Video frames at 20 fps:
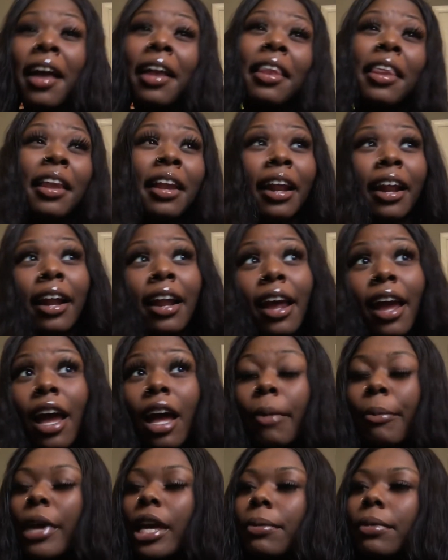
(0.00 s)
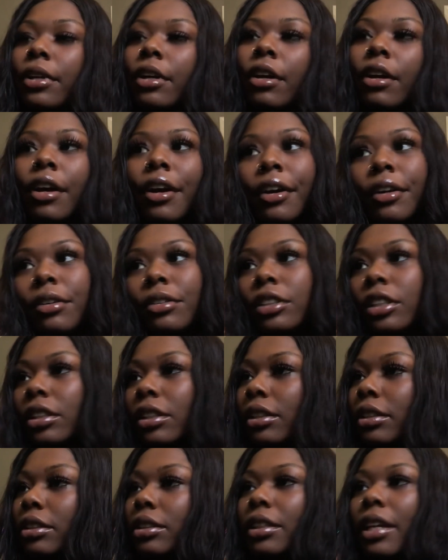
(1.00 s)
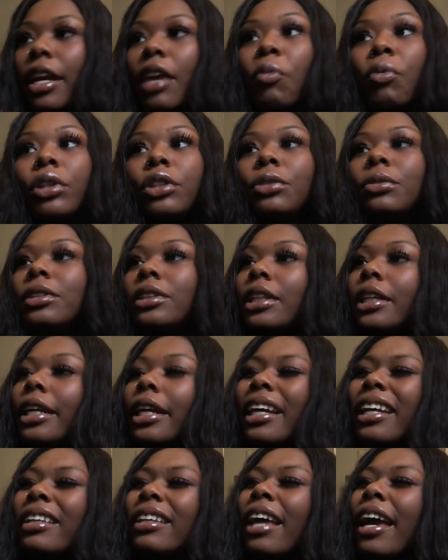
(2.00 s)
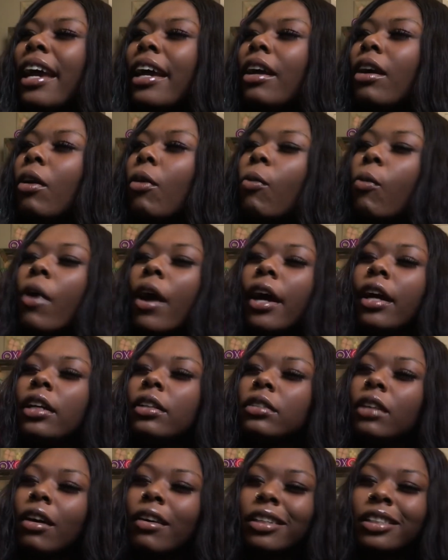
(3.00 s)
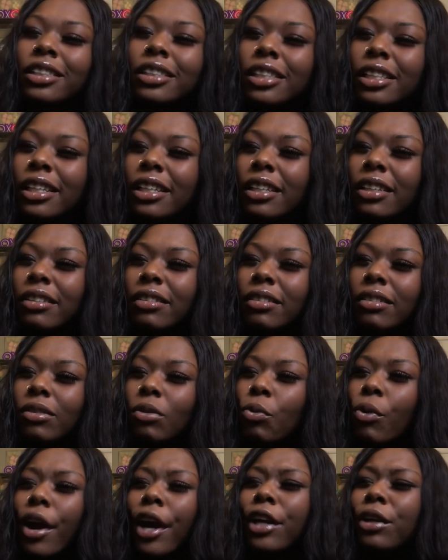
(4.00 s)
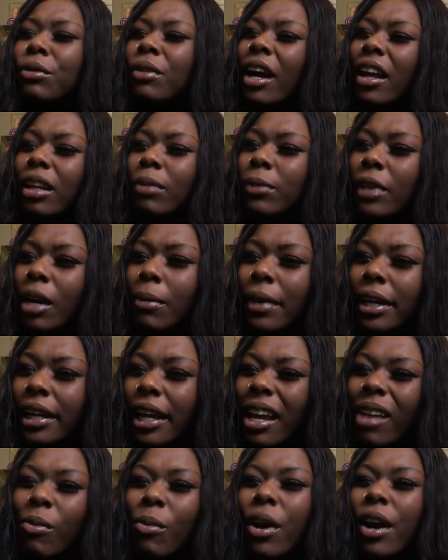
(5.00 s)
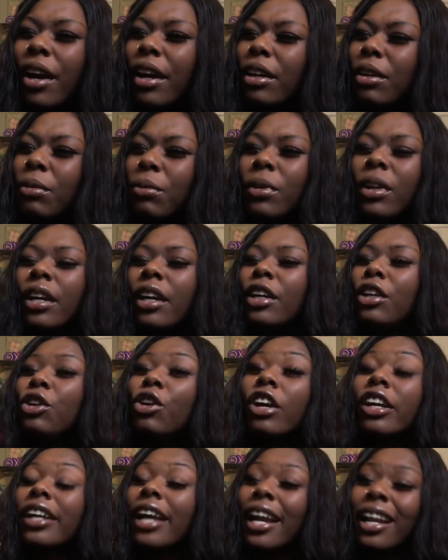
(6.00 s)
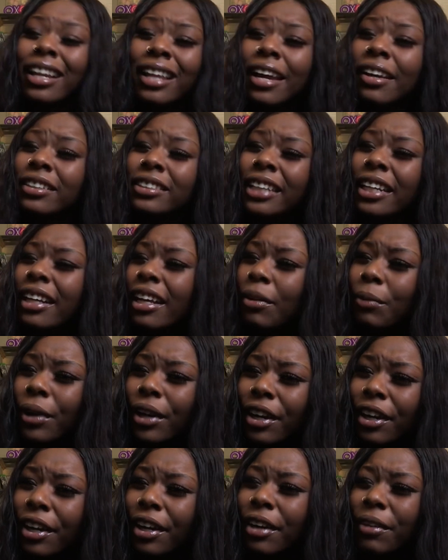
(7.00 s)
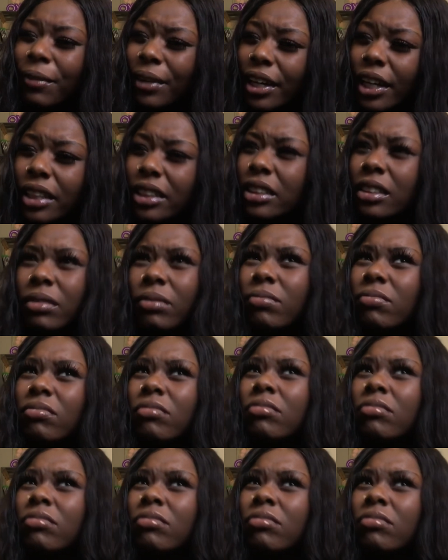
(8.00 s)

da da da da. Baby girl, you shouldn't have said what you said. Like, why are you talking shit? Why are you calling me out my name? Why are you? You're not allowed to say that word. What?